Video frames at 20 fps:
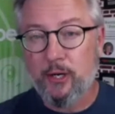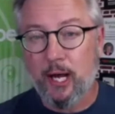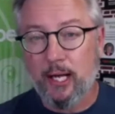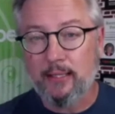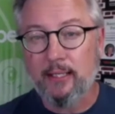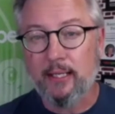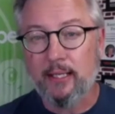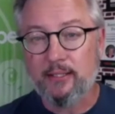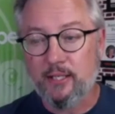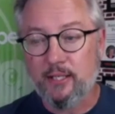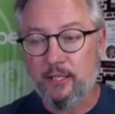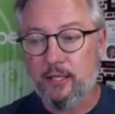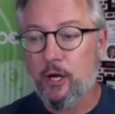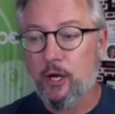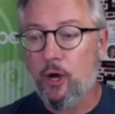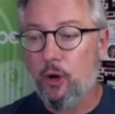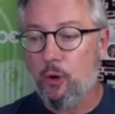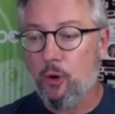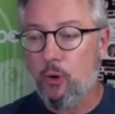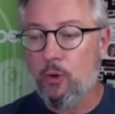I'd like to
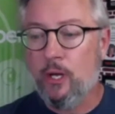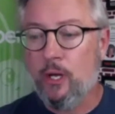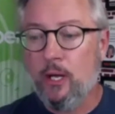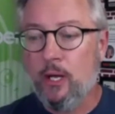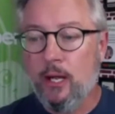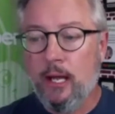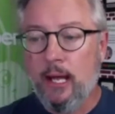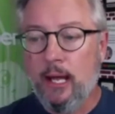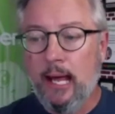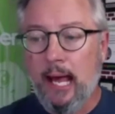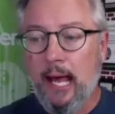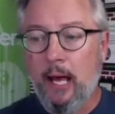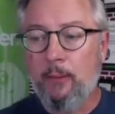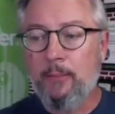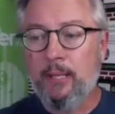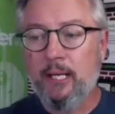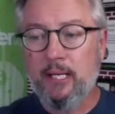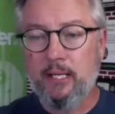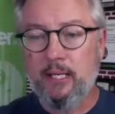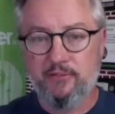know how
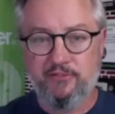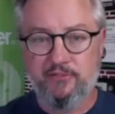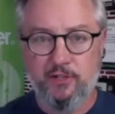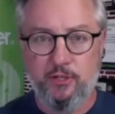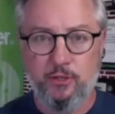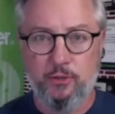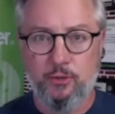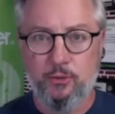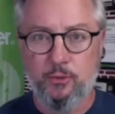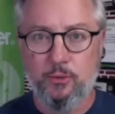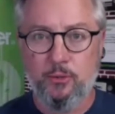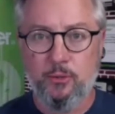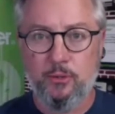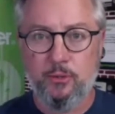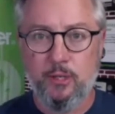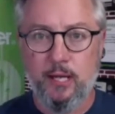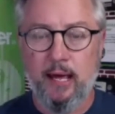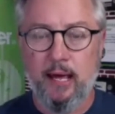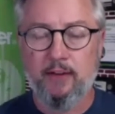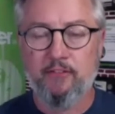many of you
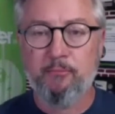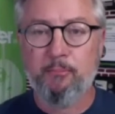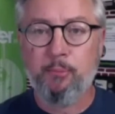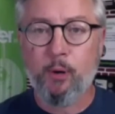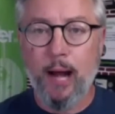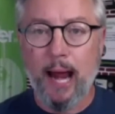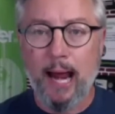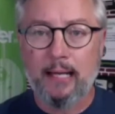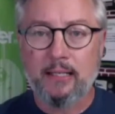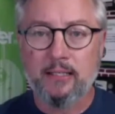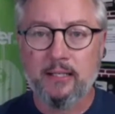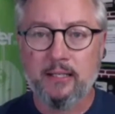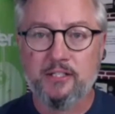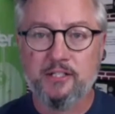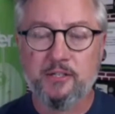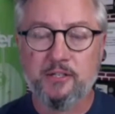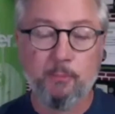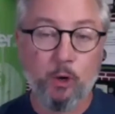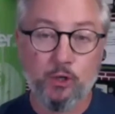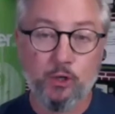have
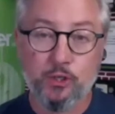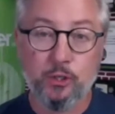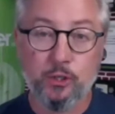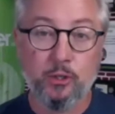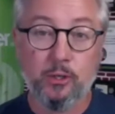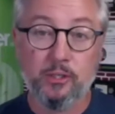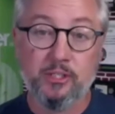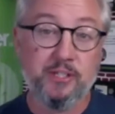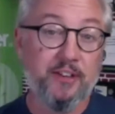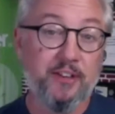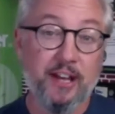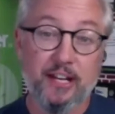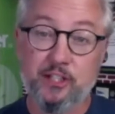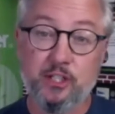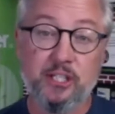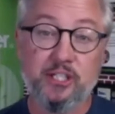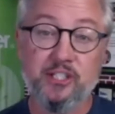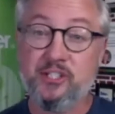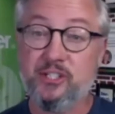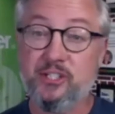practiced martial arts, have
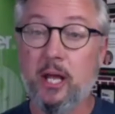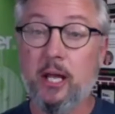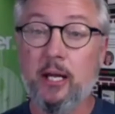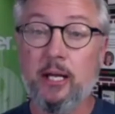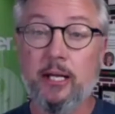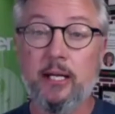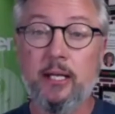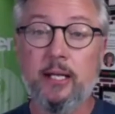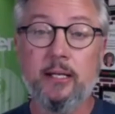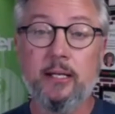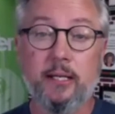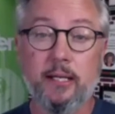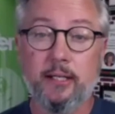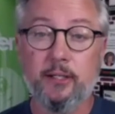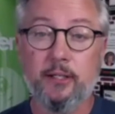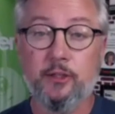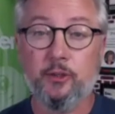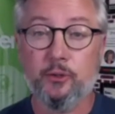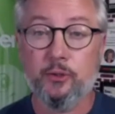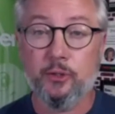actually studied it
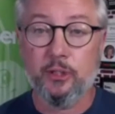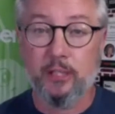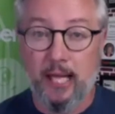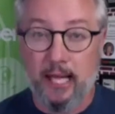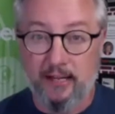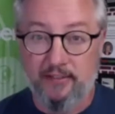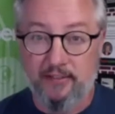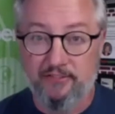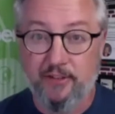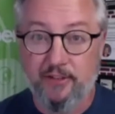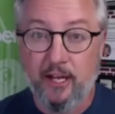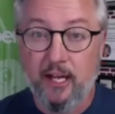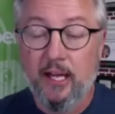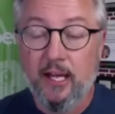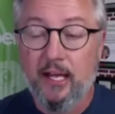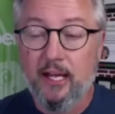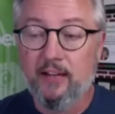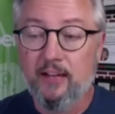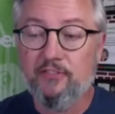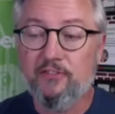in your life.
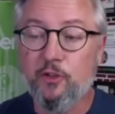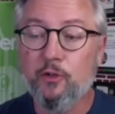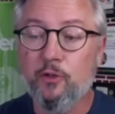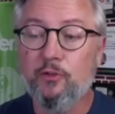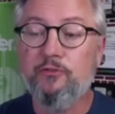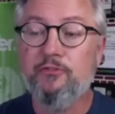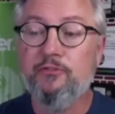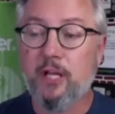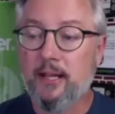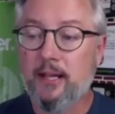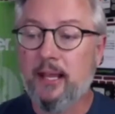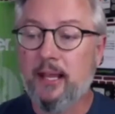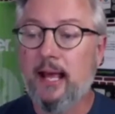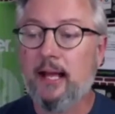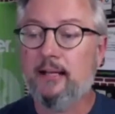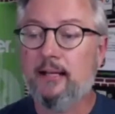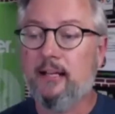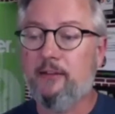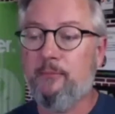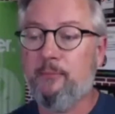If you've done
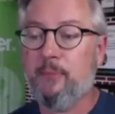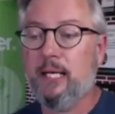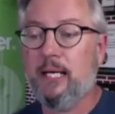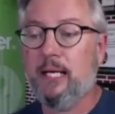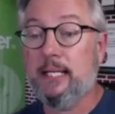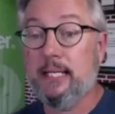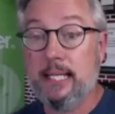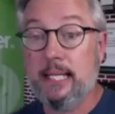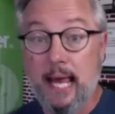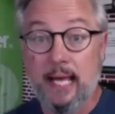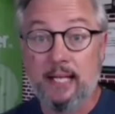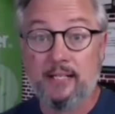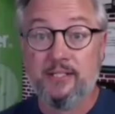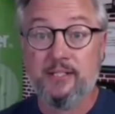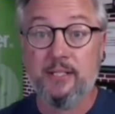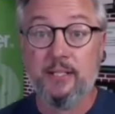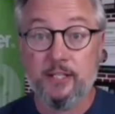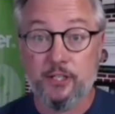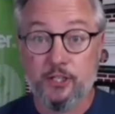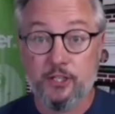that, give me a yes
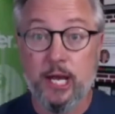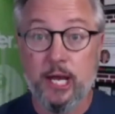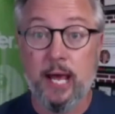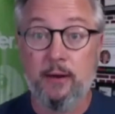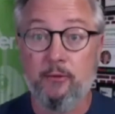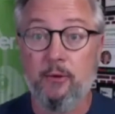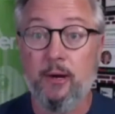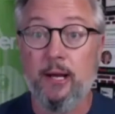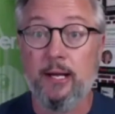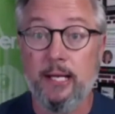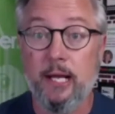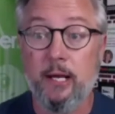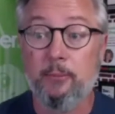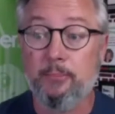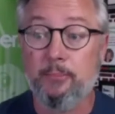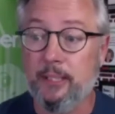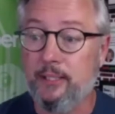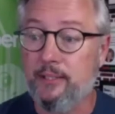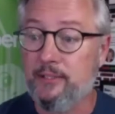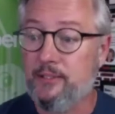in the chat right now,
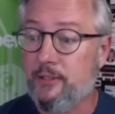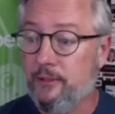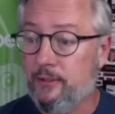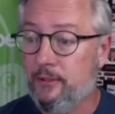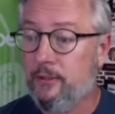please.